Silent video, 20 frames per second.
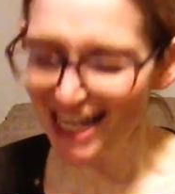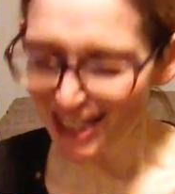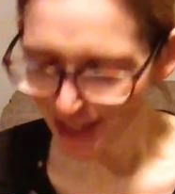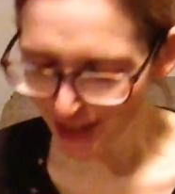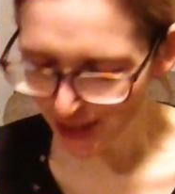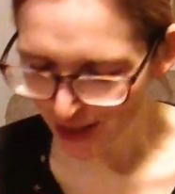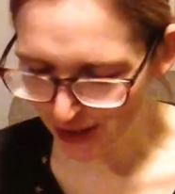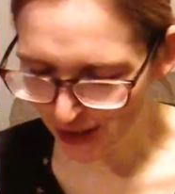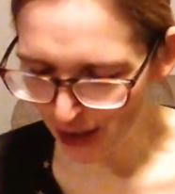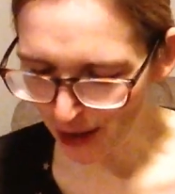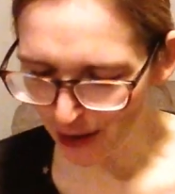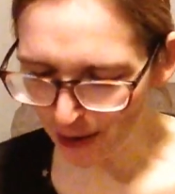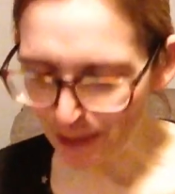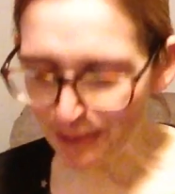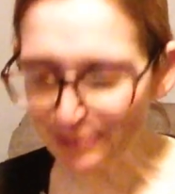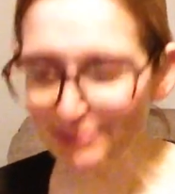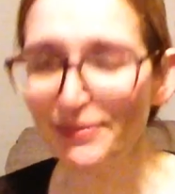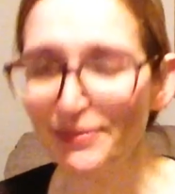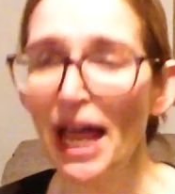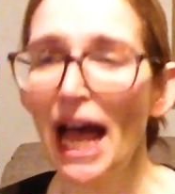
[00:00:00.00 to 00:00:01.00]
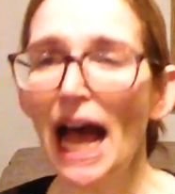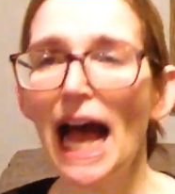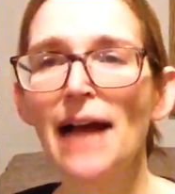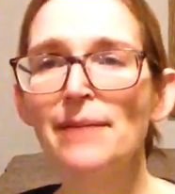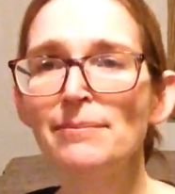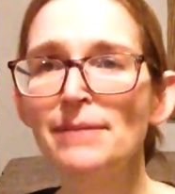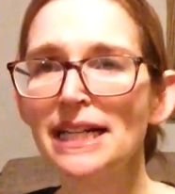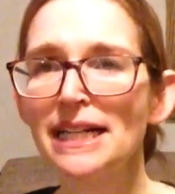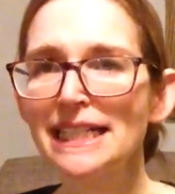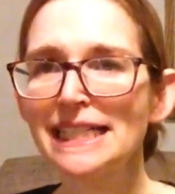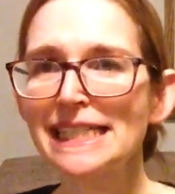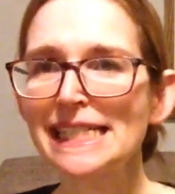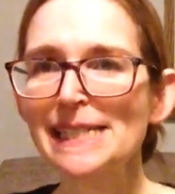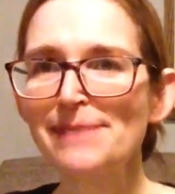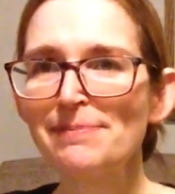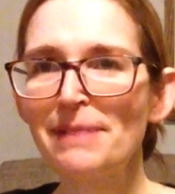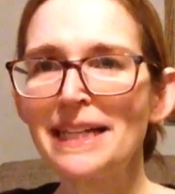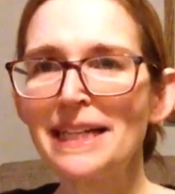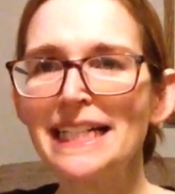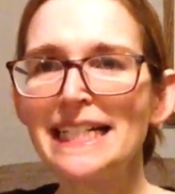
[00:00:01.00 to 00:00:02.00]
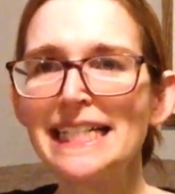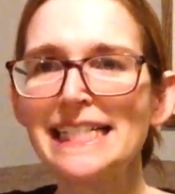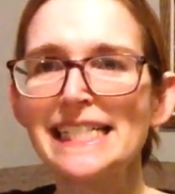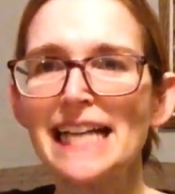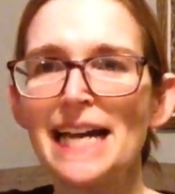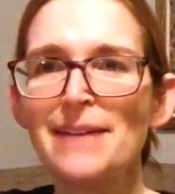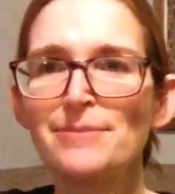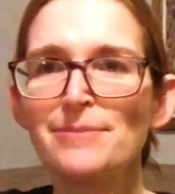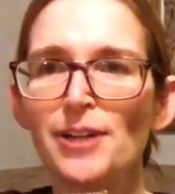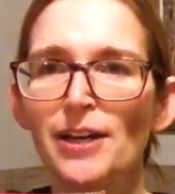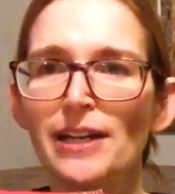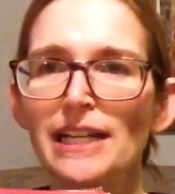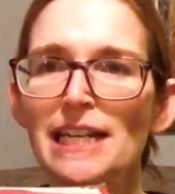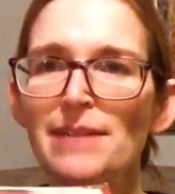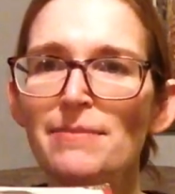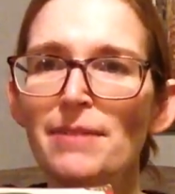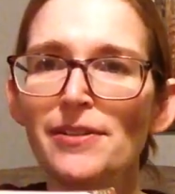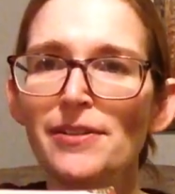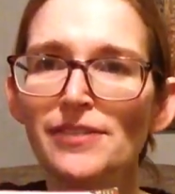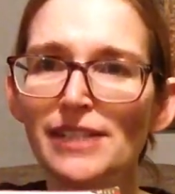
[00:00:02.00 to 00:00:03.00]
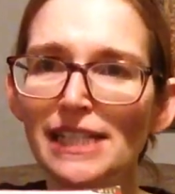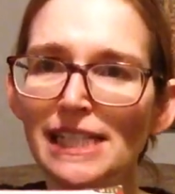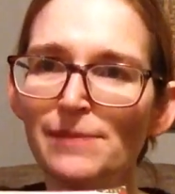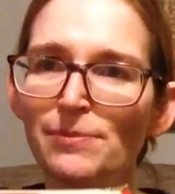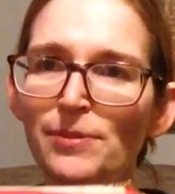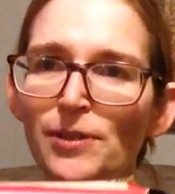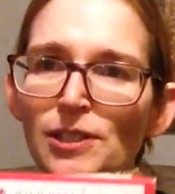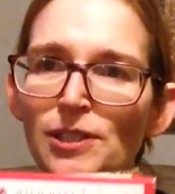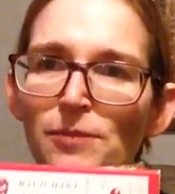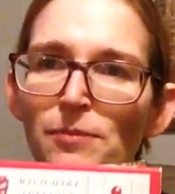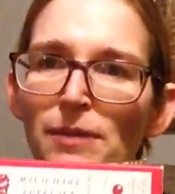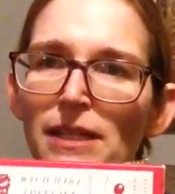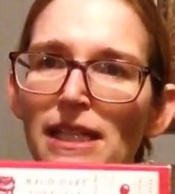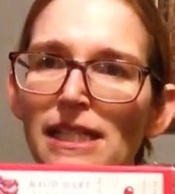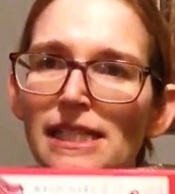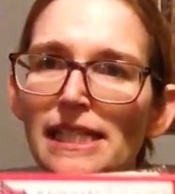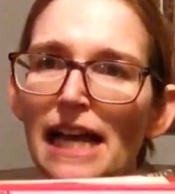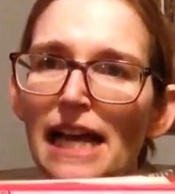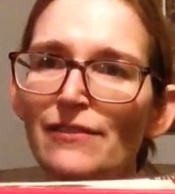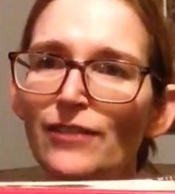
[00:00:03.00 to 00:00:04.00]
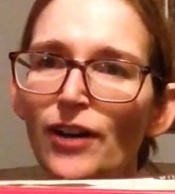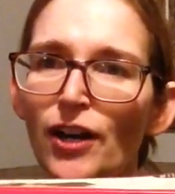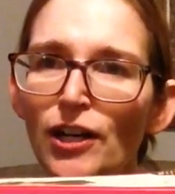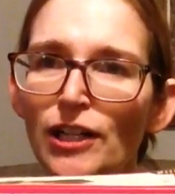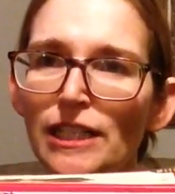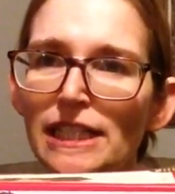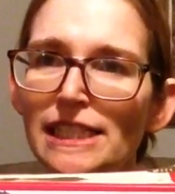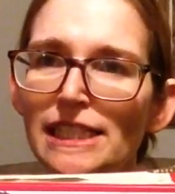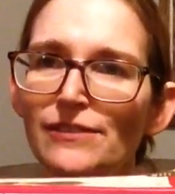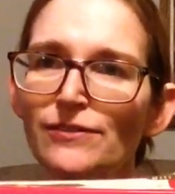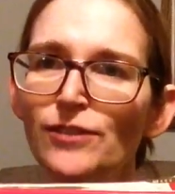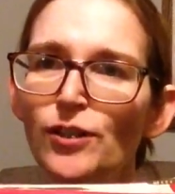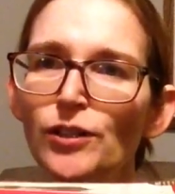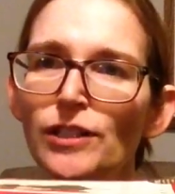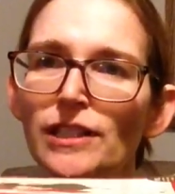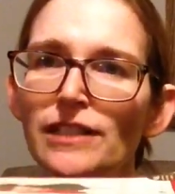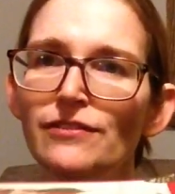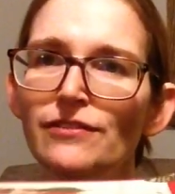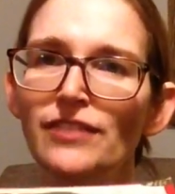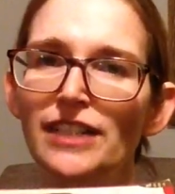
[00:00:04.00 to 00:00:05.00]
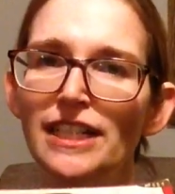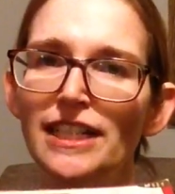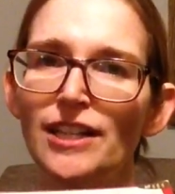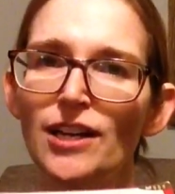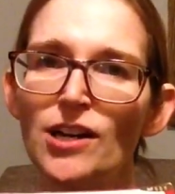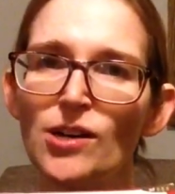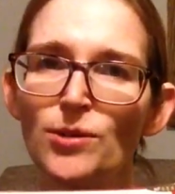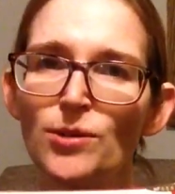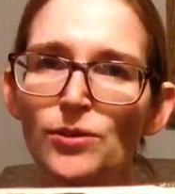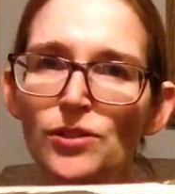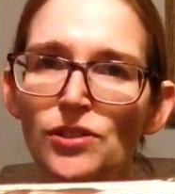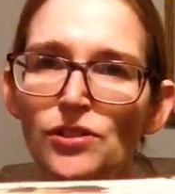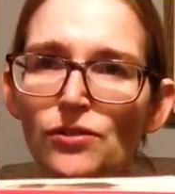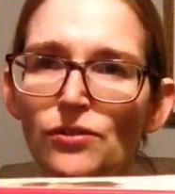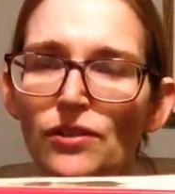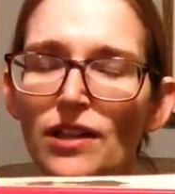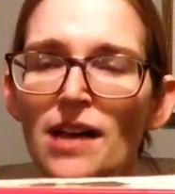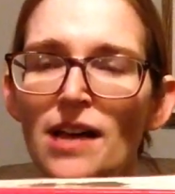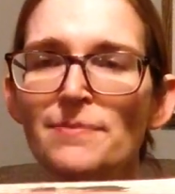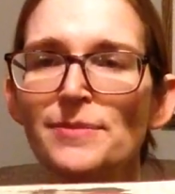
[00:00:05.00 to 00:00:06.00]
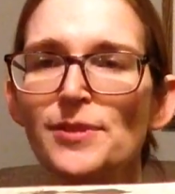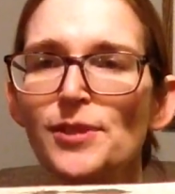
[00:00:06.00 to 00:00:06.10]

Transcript: So I'm not going to spend any time talking about these books because I've already devoted videos to them.